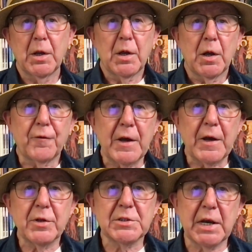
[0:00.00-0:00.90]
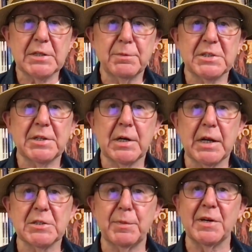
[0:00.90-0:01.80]
A faith that takes
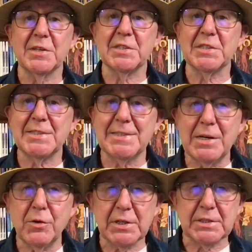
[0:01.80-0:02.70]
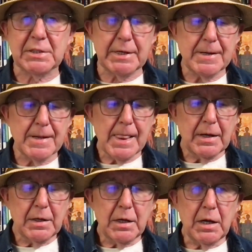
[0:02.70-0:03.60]
mystical experiences seriously
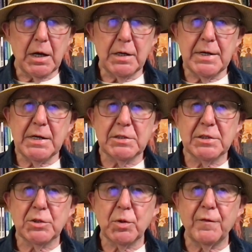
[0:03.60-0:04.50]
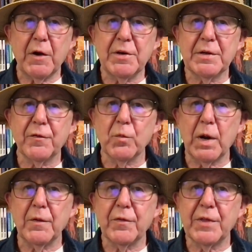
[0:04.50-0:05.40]
leads to a very different
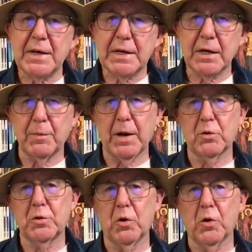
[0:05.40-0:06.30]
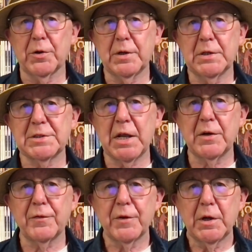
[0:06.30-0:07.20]
way of thinking about God.
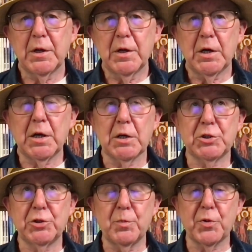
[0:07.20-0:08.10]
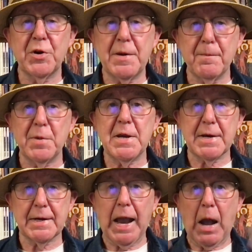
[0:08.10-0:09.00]
Instead of a supreme
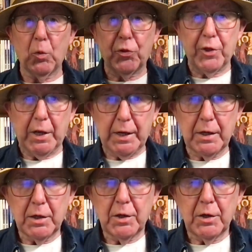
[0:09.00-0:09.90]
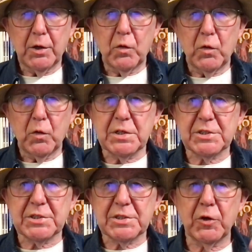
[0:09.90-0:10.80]
being out there, we
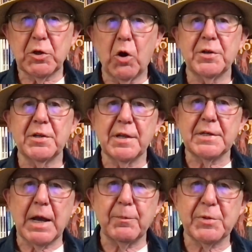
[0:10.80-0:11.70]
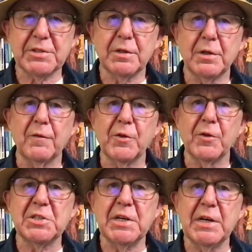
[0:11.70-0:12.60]
discover God in the depths of the
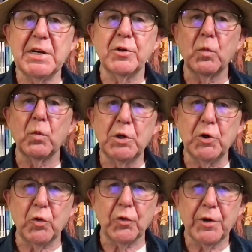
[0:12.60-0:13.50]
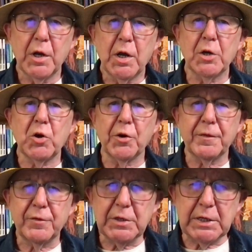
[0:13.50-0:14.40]
material world, a God
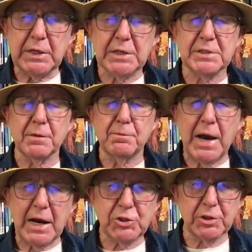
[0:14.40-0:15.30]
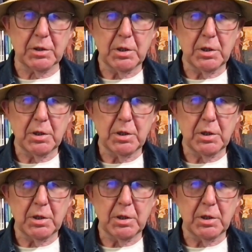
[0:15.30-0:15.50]
of dirt and passion,